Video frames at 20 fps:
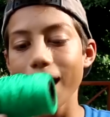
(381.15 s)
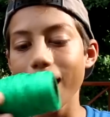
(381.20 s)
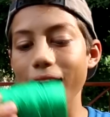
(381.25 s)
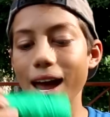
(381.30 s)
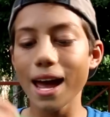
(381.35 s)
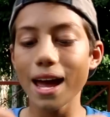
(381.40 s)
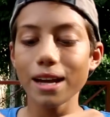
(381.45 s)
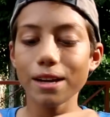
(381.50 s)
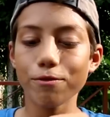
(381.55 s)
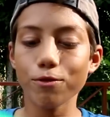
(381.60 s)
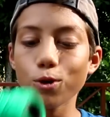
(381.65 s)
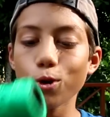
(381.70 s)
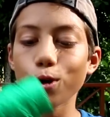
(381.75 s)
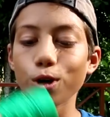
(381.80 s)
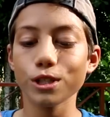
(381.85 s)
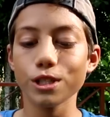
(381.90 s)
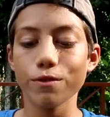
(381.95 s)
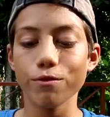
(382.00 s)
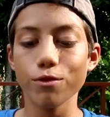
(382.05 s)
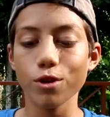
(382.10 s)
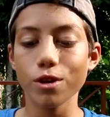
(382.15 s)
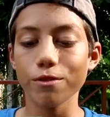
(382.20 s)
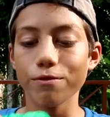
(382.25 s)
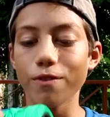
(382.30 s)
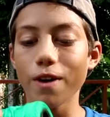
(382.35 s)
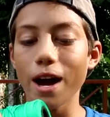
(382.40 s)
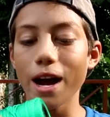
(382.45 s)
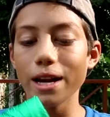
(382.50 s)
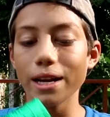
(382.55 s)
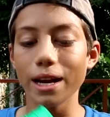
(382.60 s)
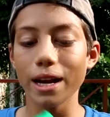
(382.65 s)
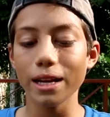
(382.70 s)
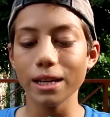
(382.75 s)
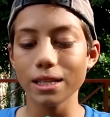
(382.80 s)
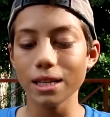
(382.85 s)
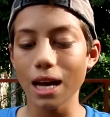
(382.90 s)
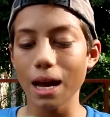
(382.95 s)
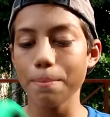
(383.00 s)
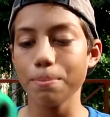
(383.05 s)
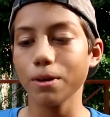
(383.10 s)
And of course, if you can find any
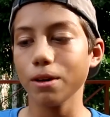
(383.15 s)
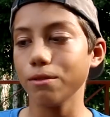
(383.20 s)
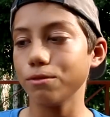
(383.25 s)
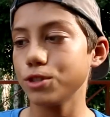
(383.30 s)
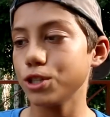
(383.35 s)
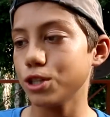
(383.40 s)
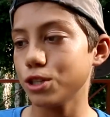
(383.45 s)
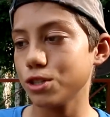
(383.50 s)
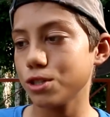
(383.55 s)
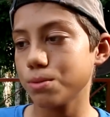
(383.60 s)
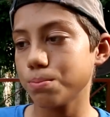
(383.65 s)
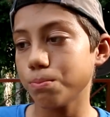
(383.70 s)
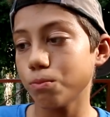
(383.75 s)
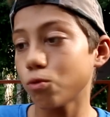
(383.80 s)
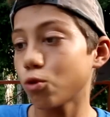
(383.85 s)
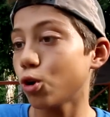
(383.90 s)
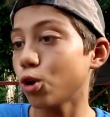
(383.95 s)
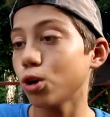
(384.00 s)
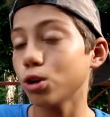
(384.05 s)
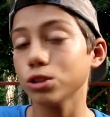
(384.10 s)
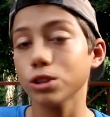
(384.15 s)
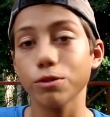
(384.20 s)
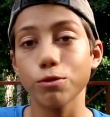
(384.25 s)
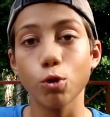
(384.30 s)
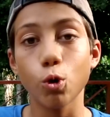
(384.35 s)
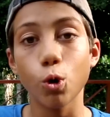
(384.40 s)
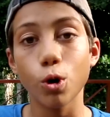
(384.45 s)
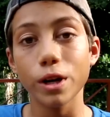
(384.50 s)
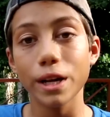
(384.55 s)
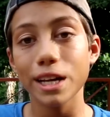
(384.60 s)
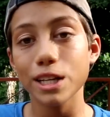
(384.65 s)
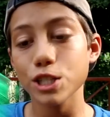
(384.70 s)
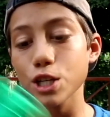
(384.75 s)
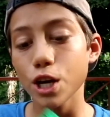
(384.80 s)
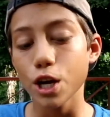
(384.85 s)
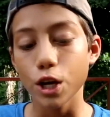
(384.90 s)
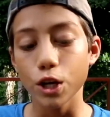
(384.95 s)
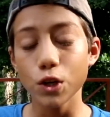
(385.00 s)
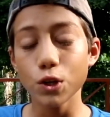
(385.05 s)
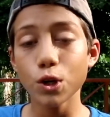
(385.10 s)
type of just rolls of cordage,
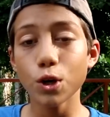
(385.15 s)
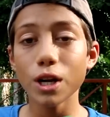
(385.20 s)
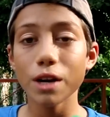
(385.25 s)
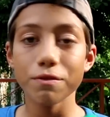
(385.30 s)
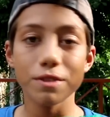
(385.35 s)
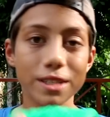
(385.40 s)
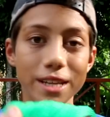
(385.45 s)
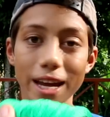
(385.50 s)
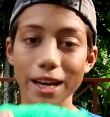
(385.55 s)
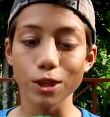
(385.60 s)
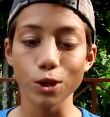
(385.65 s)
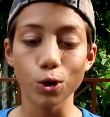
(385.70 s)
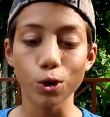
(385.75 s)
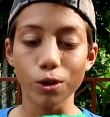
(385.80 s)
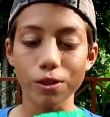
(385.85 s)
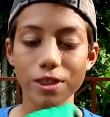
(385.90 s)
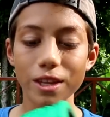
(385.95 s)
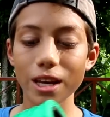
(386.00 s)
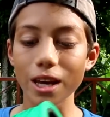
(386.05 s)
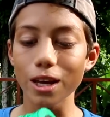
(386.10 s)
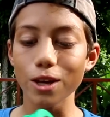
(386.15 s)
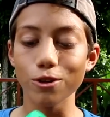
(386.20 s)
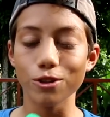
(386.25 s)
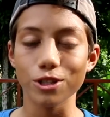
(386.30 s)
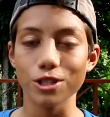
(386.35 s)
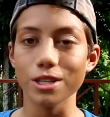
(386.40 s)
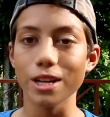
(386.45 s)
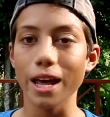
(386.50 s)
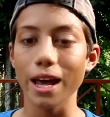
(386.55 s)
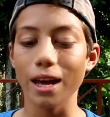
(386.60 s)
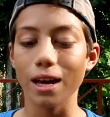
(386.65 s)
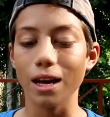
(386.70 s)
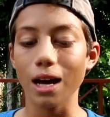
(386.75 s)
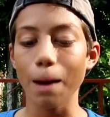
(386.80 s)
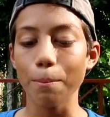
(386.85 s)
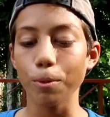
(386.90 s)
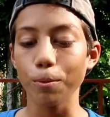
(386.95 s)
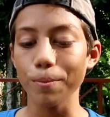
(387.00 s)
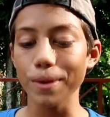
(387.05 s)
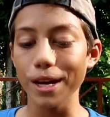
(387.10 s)
you don't have to take the whole thing, you just take a
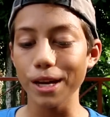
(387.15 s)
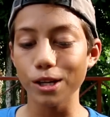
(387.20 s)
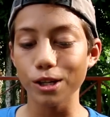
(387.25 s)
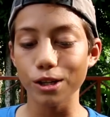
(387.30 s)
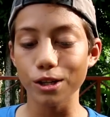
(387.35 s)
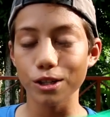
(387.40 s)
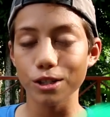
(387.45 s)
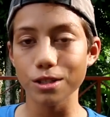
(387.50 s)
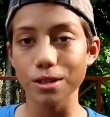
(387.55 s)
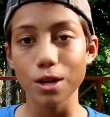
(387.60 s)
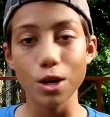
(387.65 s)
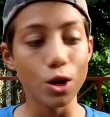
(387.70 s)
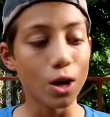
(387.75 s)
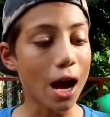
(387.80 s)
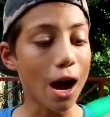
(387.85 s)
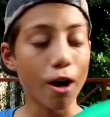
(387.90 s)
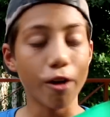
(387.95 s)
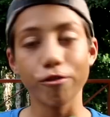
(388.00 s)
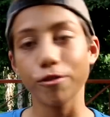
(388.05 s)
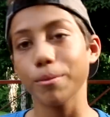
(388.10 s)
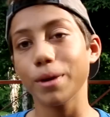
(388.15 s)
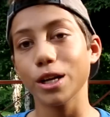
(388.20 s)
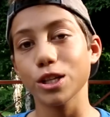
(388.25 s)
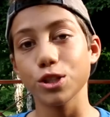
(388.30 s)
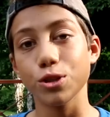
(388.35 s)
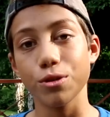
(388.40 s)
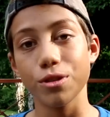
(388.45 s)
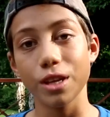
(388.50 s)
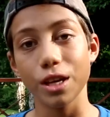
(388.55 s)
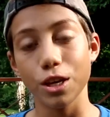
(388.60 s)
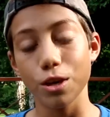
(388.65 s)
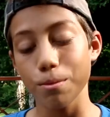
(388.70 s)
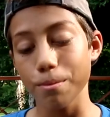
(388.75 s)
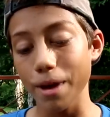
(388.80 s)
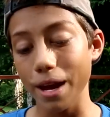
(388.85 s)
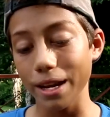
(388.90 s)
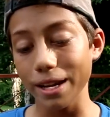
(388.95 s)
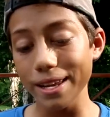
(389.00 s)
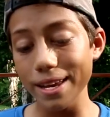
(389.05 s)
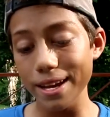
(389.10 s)
couple meters, however much you think you
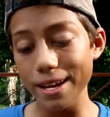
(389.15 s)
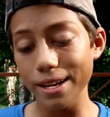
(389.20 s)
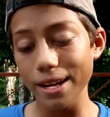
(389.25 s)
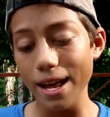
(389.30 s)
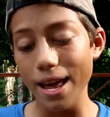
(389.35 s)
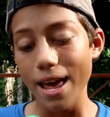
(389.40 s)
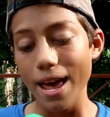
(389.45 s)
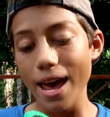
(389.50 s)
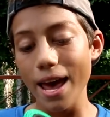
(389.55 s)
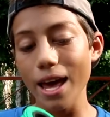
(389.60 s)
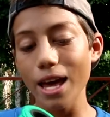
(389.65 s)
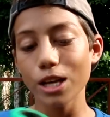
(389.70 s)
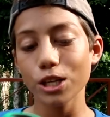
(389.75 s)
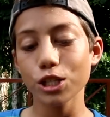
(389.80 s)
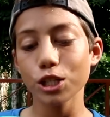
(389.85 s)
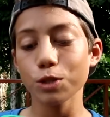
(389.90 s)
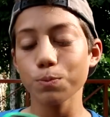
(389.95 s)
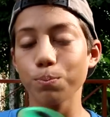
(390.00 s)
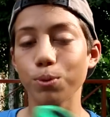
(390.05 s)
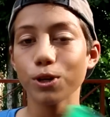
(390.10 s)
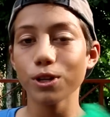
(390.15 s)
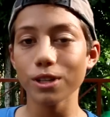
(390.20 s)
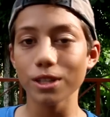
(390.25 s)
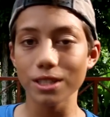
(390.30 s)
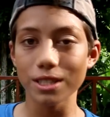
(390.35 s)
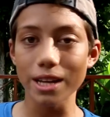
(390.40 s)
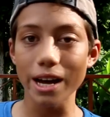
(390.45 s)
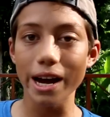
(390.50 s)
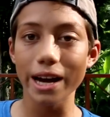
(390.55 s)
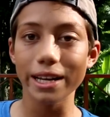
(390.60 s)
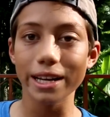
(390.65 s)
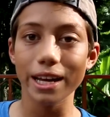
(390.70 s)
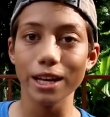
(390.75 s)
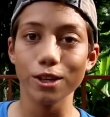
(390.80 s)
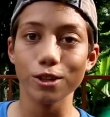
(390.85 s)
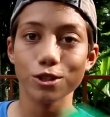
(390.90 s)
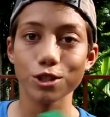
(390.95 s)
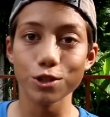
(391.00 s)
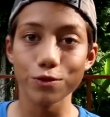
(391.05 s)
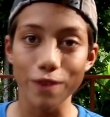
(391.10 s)
may need, and just put it aside in
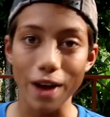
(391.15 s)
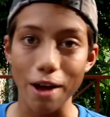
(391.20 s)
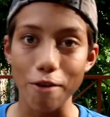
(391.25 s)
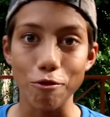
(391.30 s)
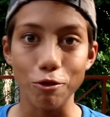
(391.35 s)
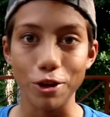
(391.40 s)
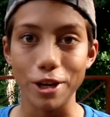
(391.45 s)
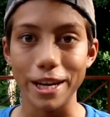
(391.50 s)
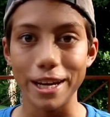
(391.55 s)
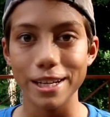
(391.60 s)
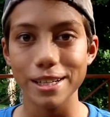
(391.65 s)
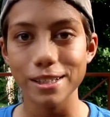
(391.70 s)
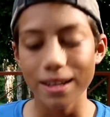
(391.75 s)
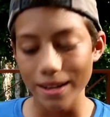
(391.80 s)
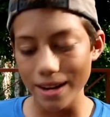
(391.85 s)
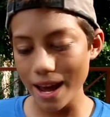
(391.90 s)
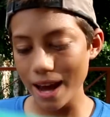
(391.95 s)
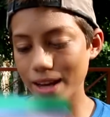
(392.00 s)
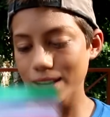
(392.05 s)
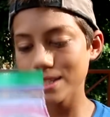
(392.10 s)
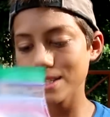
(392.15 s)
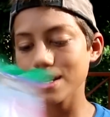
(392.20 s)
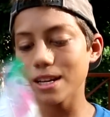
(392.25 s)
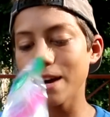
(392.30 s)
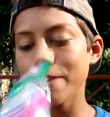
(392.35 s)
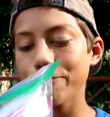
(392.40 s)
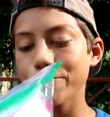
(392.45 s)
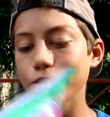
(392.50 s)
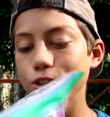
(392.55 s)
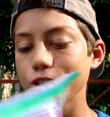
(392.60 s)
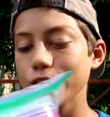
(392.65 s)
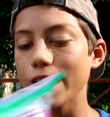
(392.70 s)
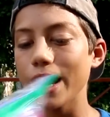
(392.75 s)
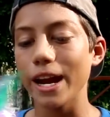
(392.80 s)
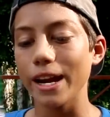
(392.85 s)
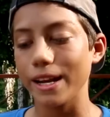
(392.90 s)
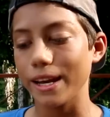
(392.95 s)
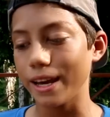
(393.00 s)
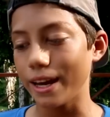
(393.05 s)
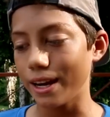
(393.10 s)
your survival kit. Next, a first
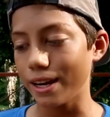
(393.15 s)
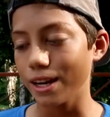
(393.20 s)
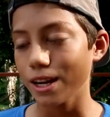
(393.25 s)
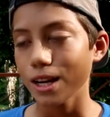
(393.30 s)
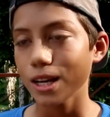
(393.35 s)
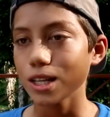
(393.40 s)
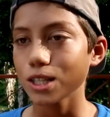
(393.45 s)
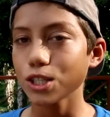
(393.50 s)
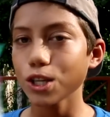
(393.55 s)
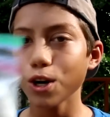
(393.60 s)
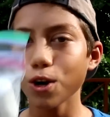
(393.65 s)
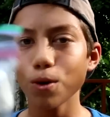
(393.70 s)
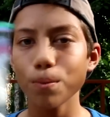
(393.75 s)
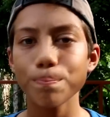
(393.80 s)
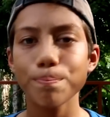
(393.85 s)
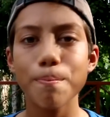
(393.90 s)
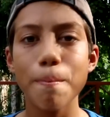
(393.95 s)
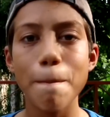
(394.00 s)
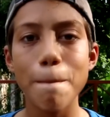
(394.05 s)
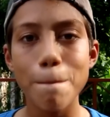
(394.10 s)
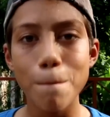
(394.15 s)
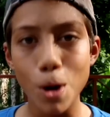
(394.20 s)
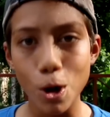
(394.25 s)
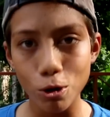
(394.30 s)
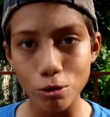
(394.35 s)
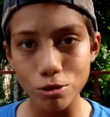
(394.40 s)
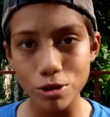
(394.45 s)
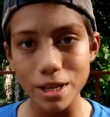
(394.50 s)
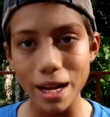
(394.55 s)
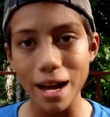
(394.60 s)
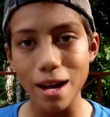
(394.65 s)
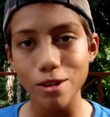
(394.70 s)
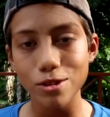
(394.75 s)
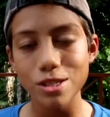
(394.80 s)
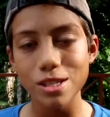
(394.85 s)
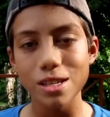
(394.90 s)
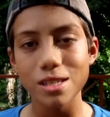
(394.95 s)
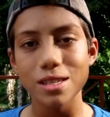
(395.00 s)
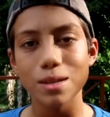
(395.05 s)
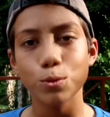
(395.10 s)
aid kit. So most
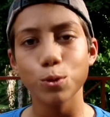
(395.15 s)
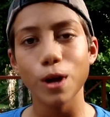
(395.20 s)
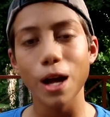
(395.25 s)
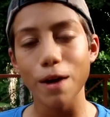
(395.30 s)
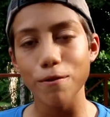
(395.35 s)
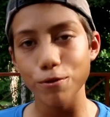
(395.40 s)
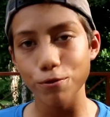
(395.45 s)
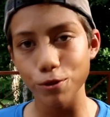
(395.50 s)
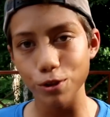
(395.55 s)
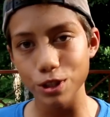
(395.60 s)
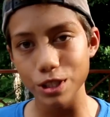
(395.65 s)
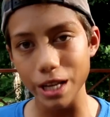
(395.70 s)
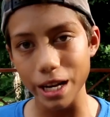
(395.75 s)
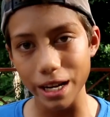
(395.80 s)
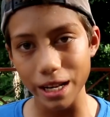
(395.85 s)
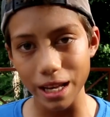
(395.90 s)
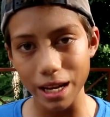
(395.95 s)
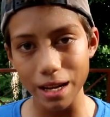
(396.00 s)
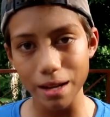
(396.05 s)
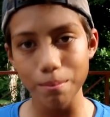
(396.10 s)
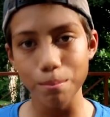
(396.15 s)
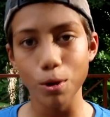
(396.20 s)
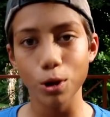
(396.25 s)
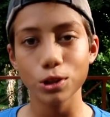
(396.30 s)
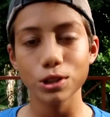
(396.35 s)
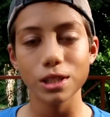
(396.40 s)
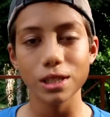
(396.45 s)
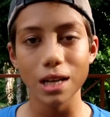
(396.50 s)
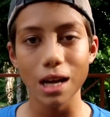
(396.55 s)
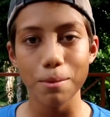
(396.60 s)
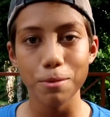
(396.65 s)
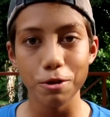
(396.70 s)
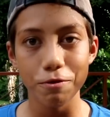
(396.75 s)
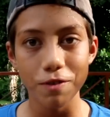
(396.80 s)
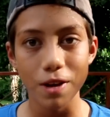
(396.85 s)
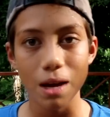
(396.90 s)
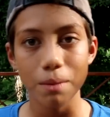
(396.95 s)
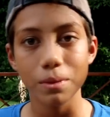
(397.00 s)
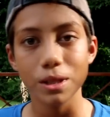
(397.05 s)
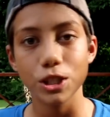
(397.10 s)
houses will have a first aid kit. Most of the time your
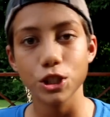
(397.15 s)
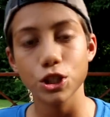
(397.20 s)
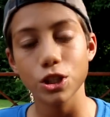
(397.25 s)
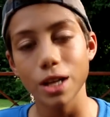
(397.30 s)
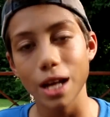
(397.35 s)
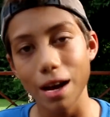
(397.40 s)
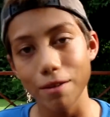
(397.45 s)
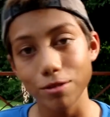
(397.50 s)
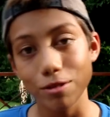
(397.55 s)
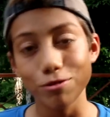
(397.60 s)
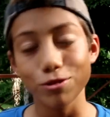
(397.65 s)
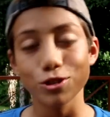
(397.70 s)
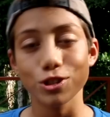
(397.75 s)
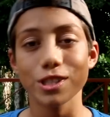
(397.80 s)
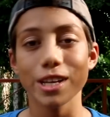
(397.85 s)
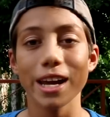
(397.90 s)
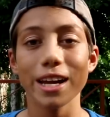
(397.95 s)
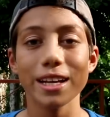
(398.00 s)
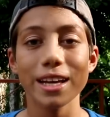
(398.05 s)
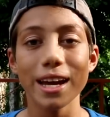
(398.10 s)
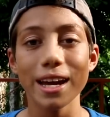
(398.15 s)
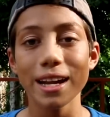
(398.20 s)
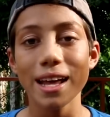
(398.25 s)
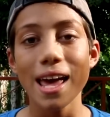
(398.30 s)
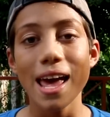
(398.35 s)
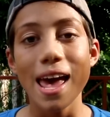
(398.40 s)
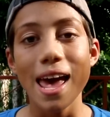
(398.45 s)
family should have a first aid kit.